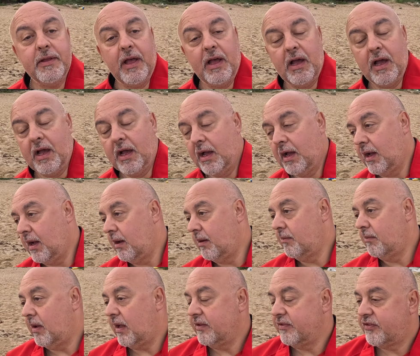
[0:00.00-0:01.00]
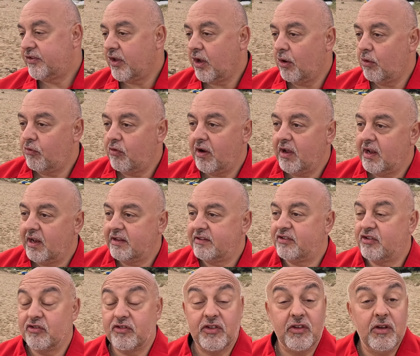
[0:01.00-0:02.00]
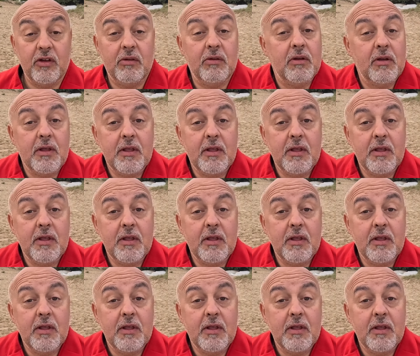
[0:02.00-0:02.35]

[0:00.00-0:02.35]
And so really just to,